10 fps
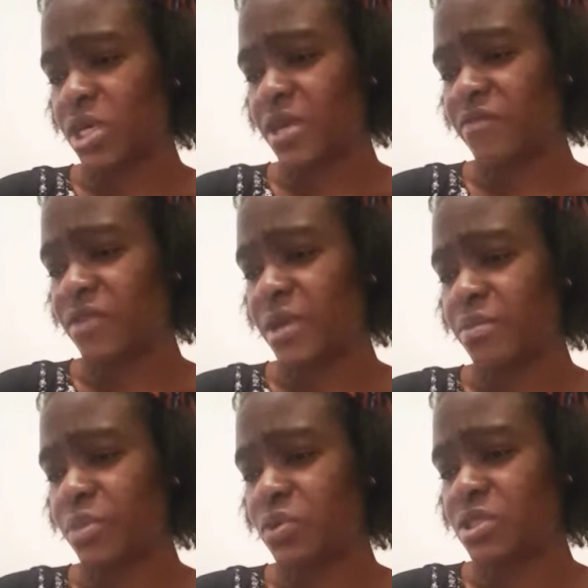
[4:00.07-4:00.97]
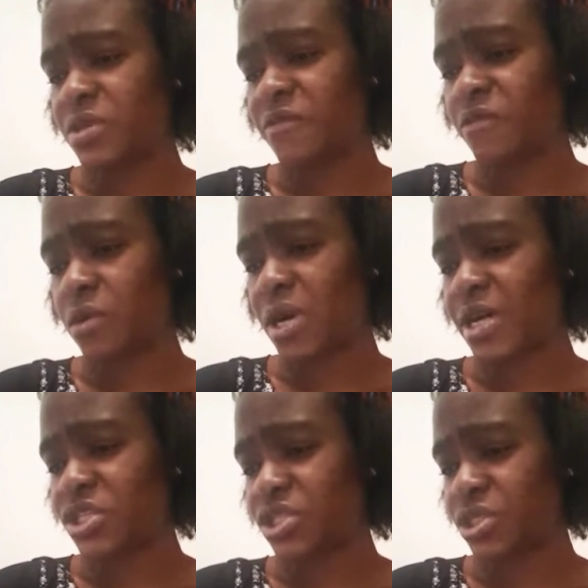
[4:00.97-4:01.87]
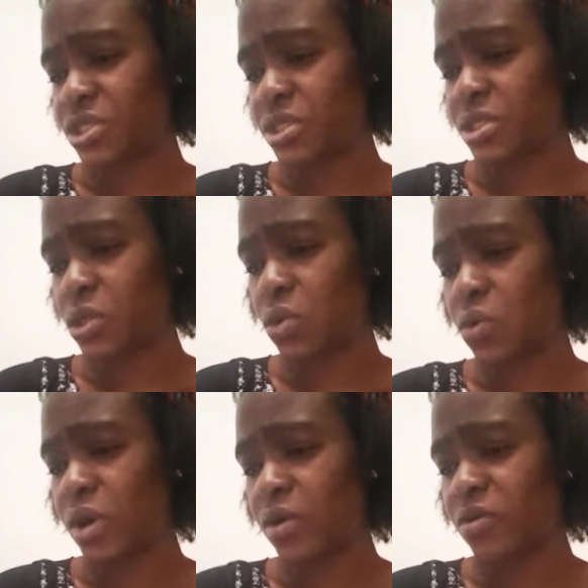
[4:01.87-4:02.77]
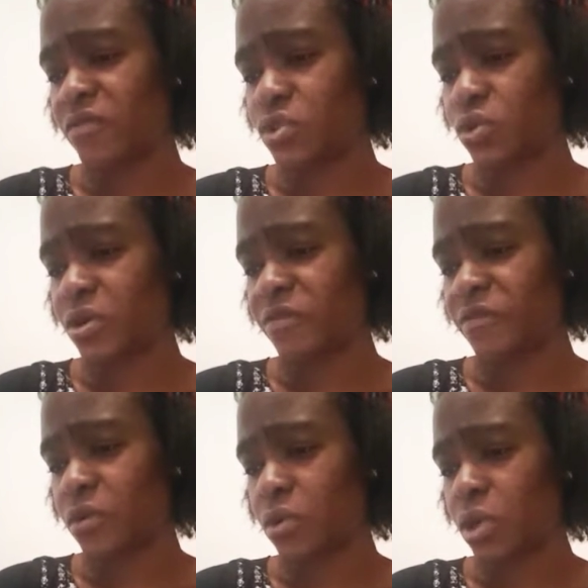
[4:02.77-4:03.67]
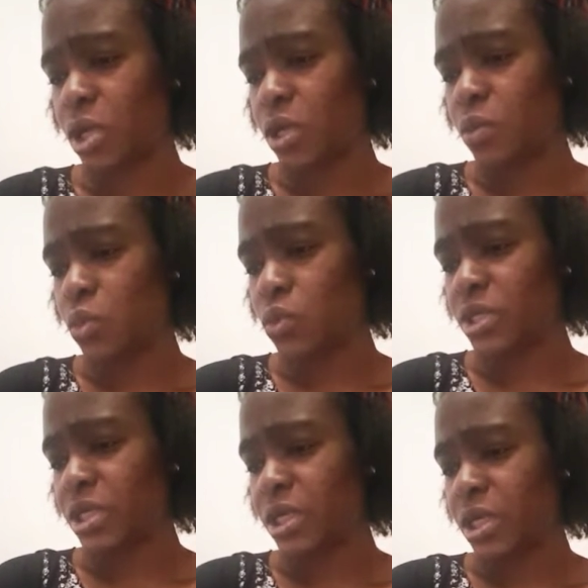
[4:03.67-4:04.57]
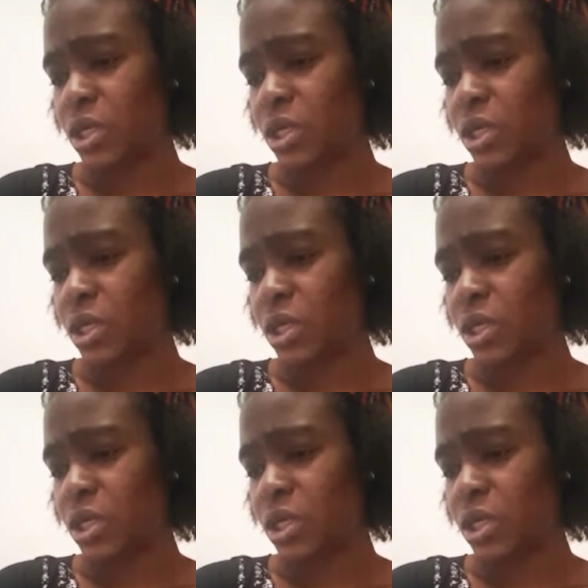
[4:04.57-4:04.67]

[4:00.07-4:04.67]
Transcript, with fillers: give them beauty for ashes, the oil of joy for mourning,